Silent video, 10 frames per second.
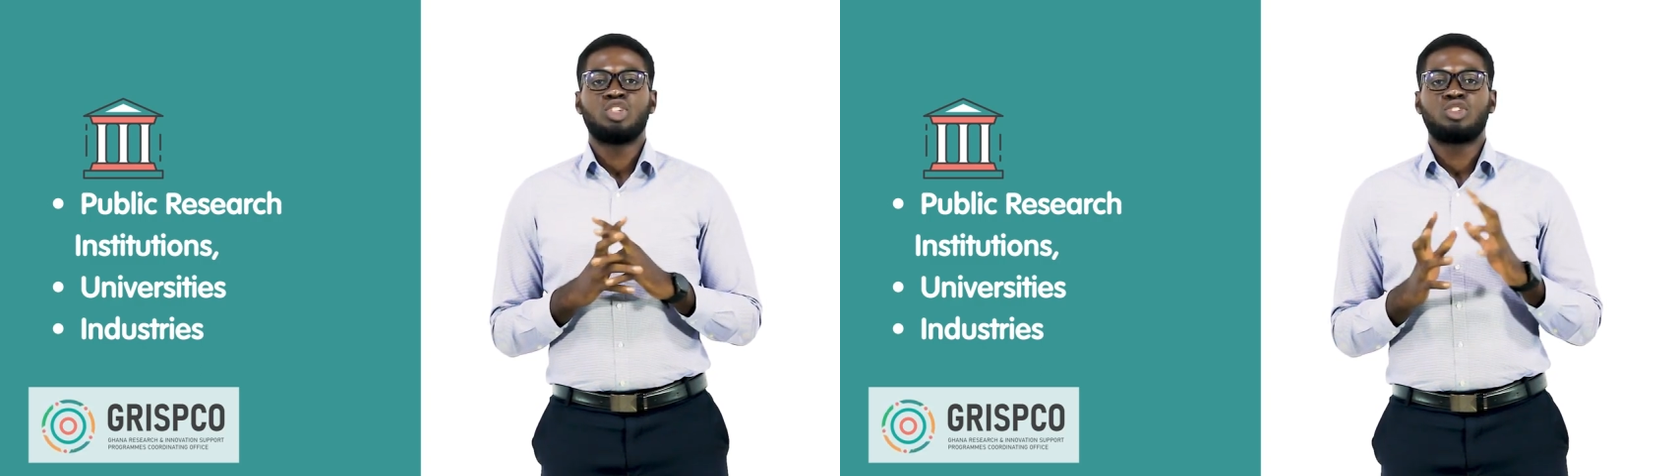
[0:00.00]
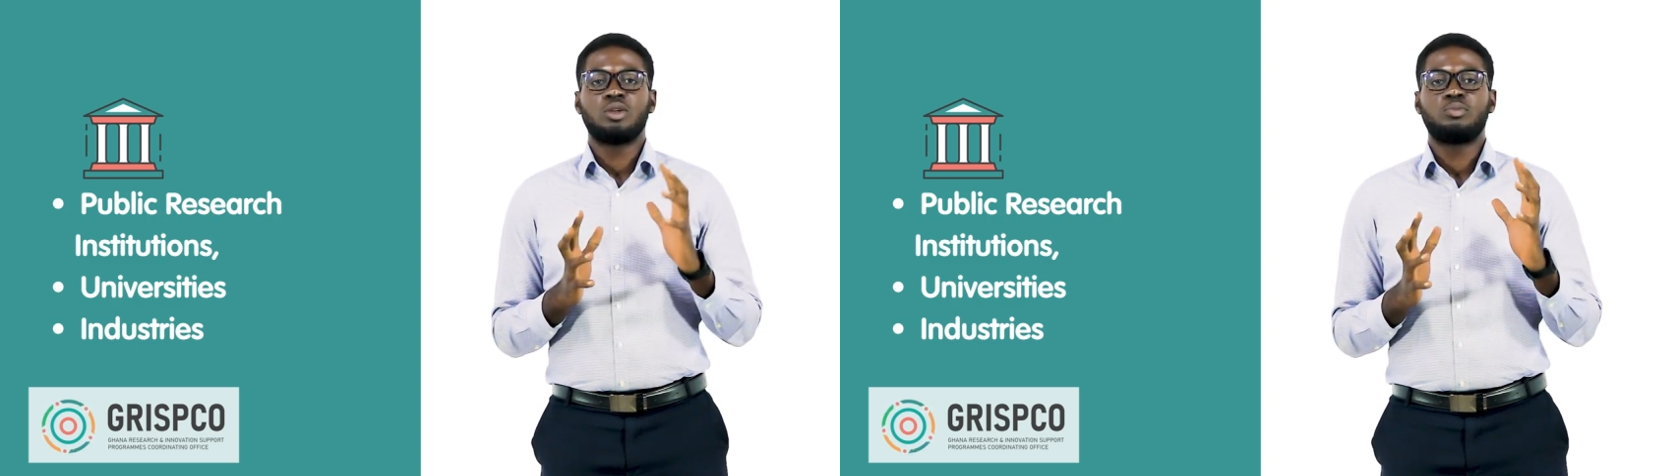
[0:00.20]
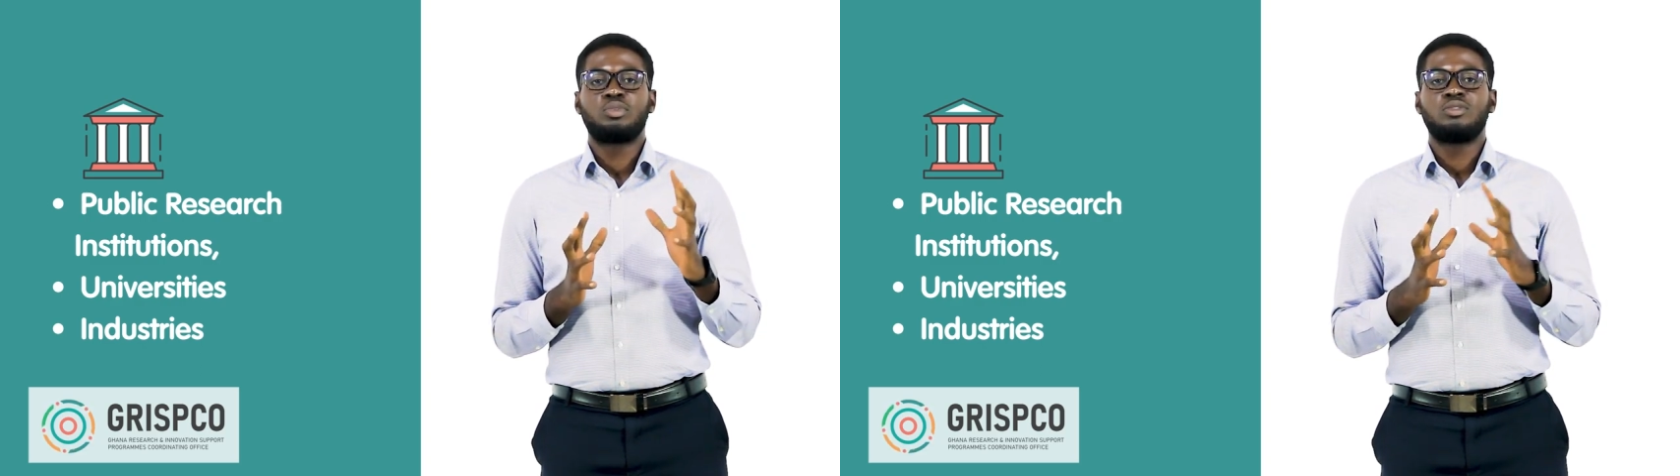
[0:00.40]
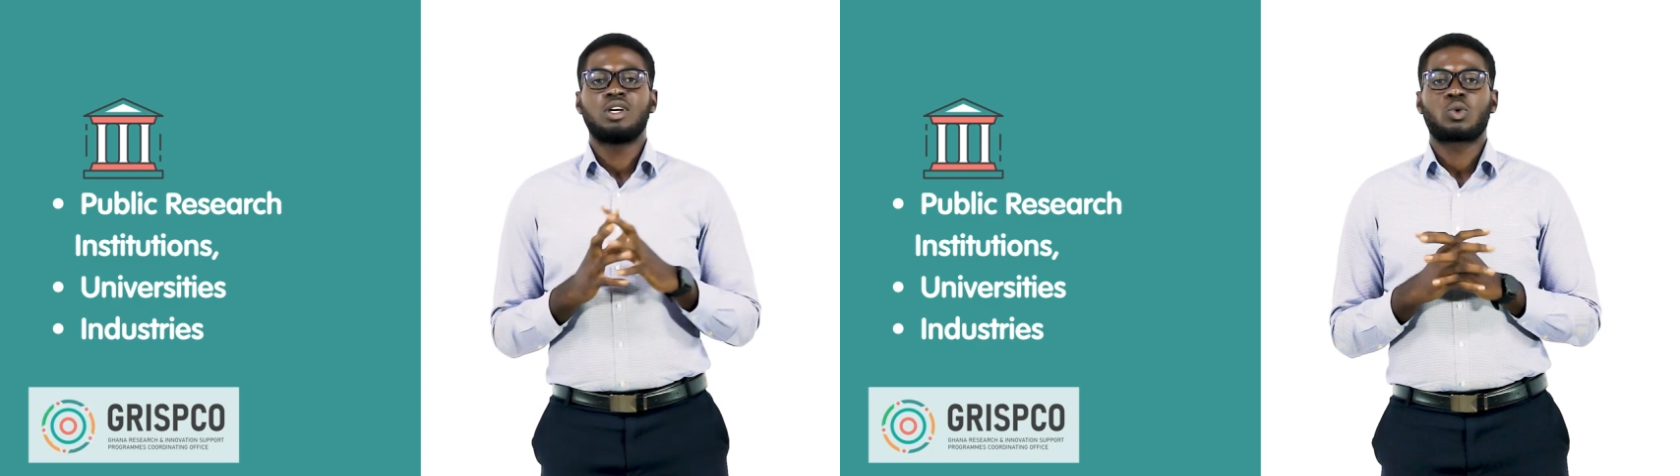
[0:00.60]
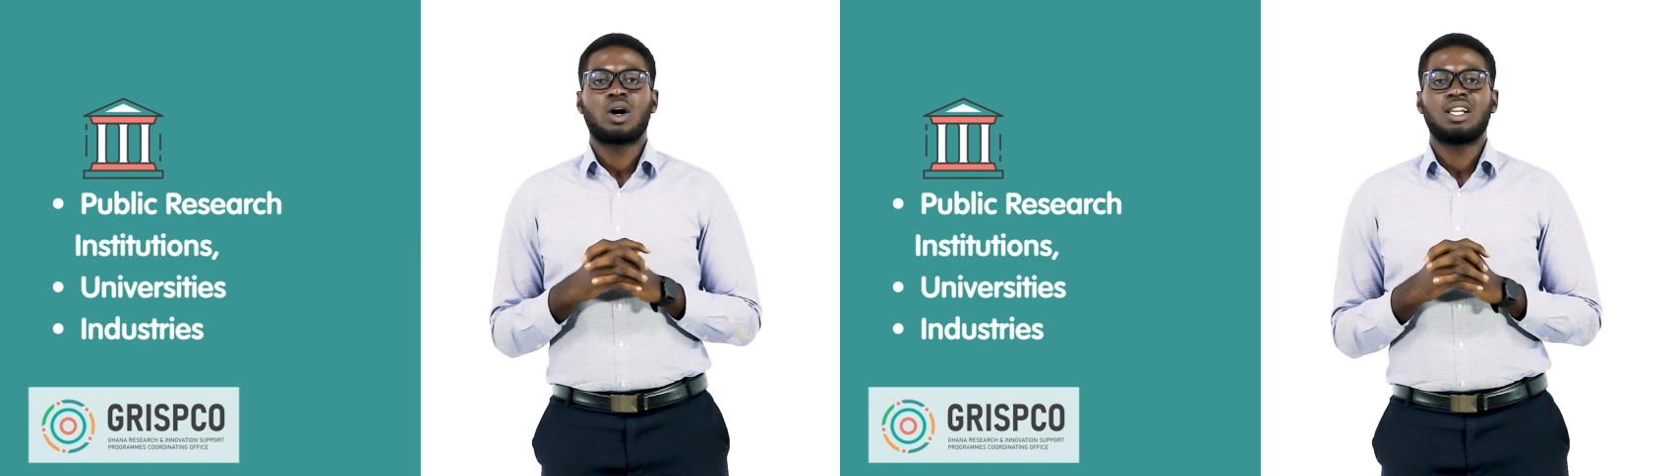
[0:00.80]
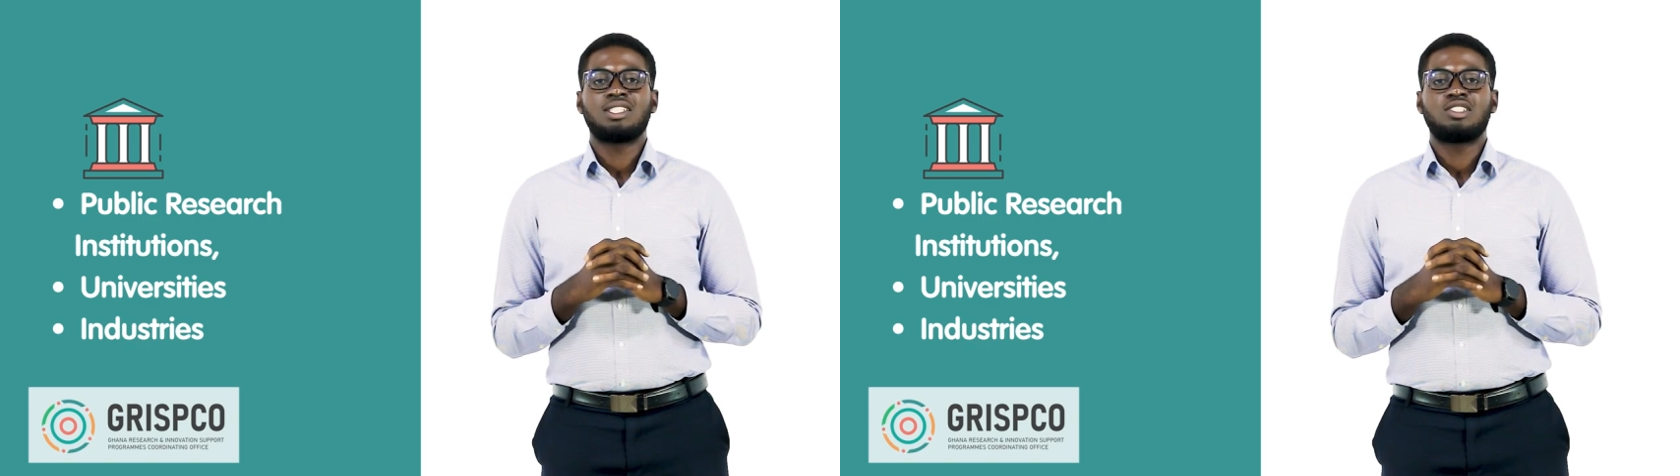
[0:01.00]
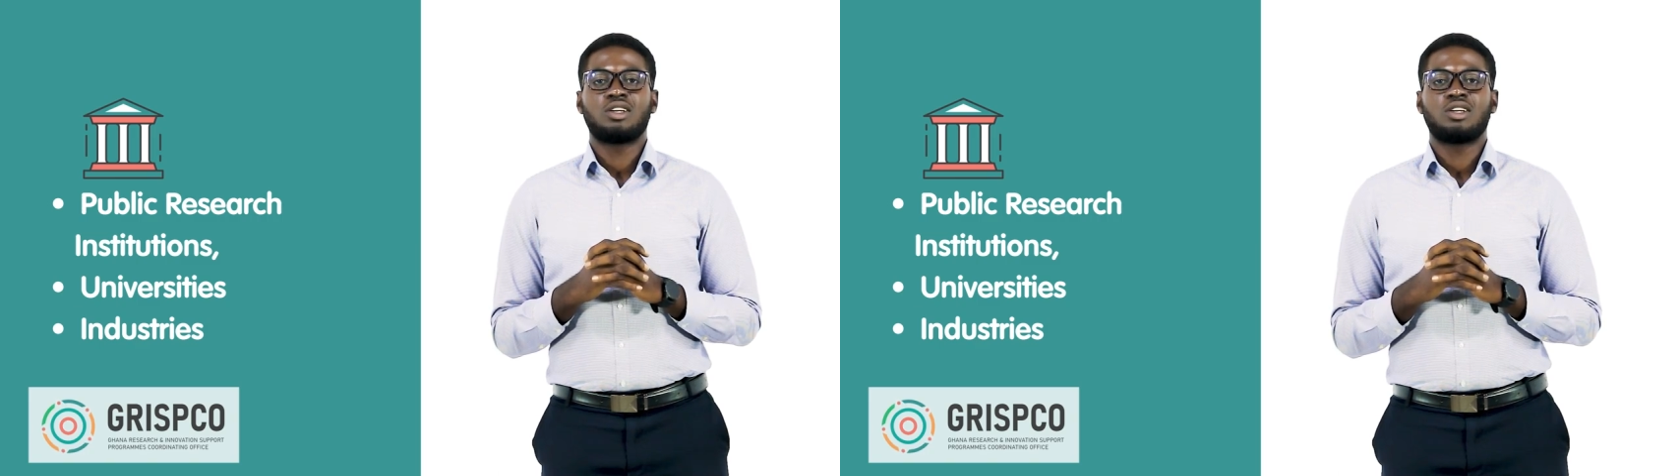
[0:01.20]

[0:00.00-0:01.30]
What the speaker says: to improve the quality